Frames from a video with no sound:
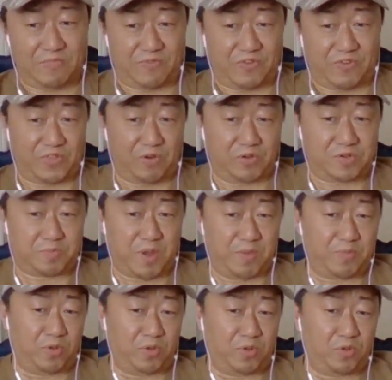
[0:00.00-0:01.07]
For those
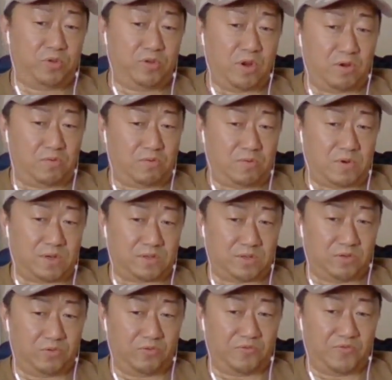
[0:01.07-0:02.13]
people who don't
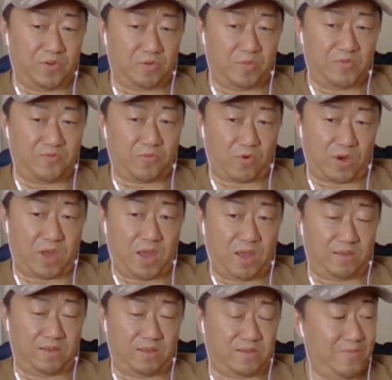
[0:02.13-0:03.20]
want to film in
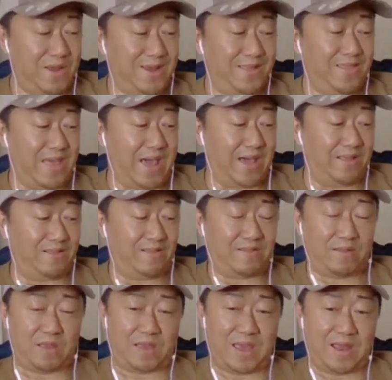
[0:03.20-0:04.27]
4K, to me, the
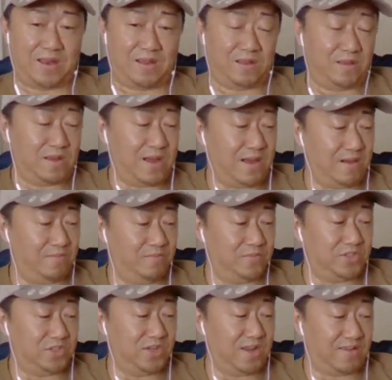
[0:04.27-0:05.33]
Canon
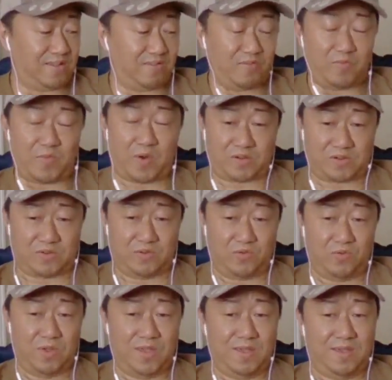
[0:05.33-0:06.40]
GX7 Mark
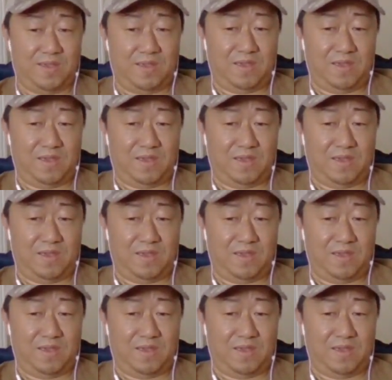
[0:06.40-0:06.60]
II